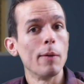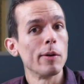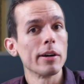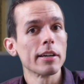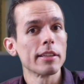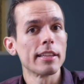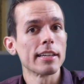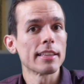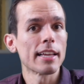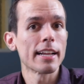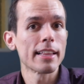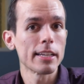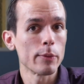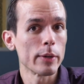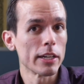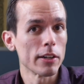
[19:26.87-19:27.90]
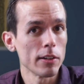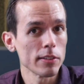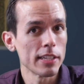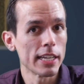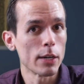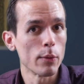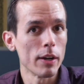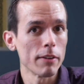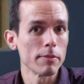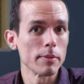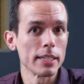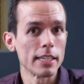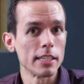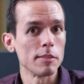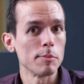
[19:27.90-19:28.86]
And one good thing that I think we can all take away from
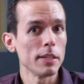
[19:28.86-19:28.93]
the Kids